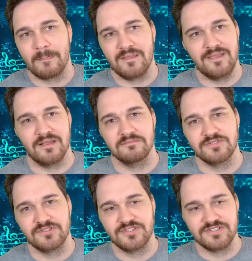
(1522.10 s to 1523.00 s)
yeah,
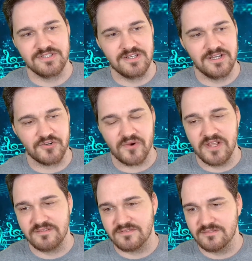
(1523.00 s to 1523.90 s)
so just a
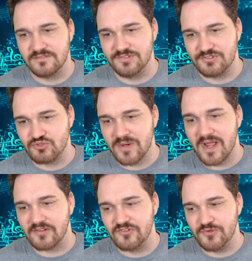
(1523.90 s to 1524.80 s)
great
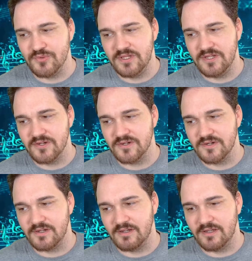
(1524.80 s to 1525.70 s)
track to hear
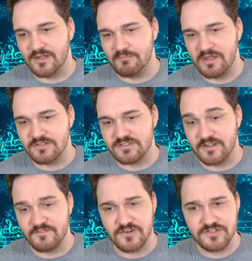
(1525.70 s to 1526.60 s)
a band's
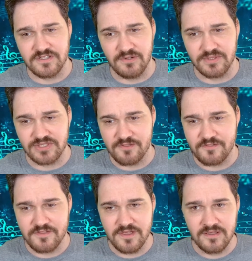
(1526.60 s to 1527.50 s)
diversity, which I
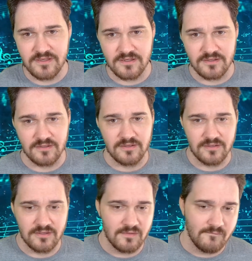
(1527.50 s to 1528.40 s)
think
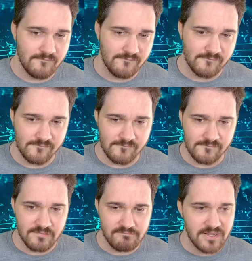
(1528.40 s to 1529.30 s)

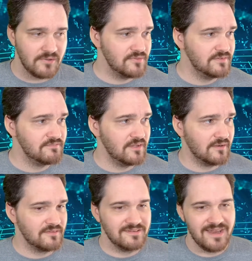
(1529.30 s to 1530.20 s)
Mouth of
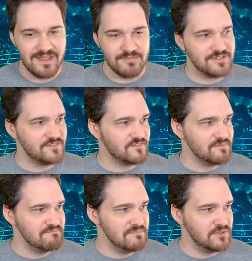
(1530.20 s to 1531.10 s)
the name is
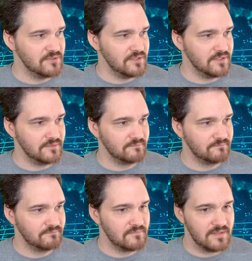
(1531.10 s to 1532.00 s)
familiar.
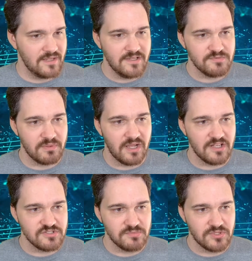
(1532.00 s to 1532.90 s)
It's
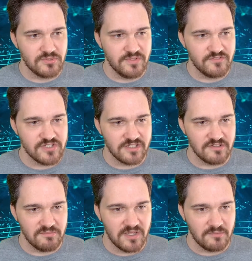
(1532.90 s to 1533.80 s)
possible we've checked
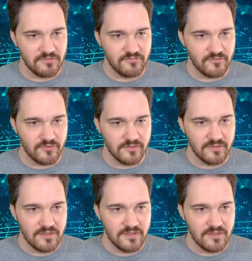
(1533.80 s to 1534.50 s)
them out before.